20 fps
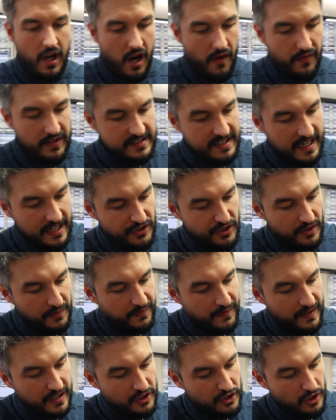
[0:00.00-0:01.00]
of a textured
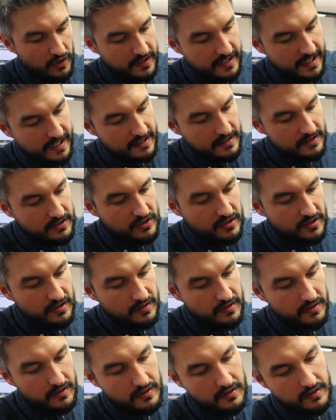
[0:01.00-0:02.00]
finish on the ends,
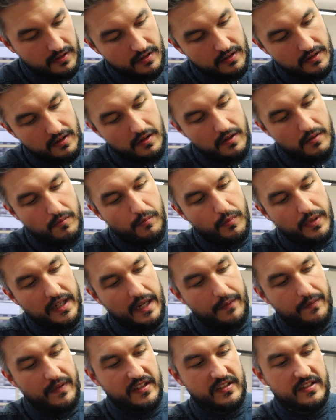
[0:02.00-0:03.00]

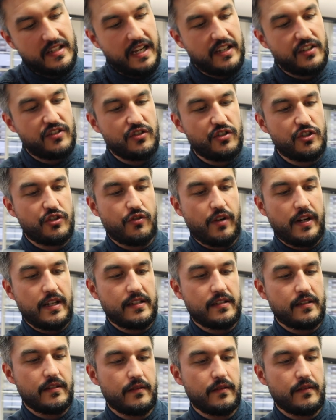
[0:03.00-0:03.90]
keeping this nice and straight.